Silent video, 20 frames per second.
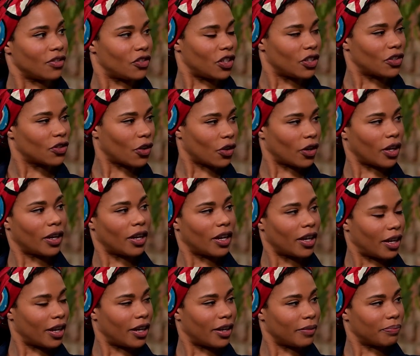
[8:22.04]
She's got
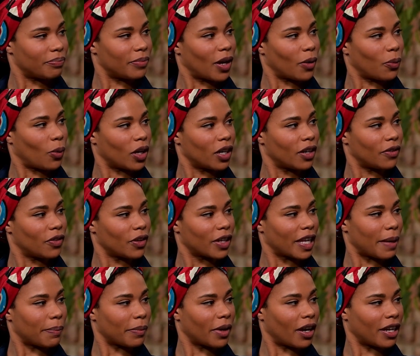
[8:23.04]
a wonderful
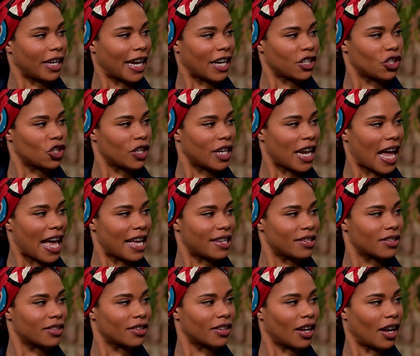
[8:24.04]
Kim
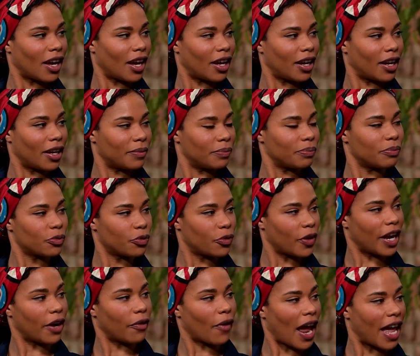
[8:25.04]
Kardashian-esque
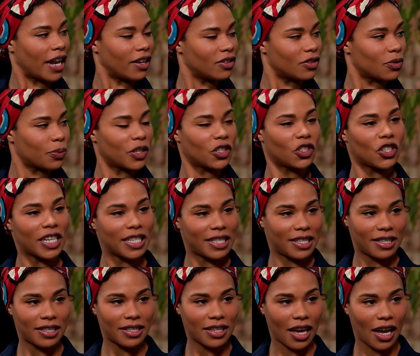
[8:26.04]
rear end, which
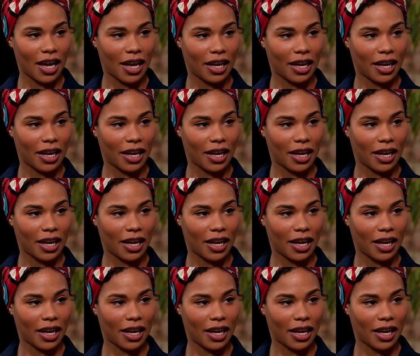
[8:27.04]
is...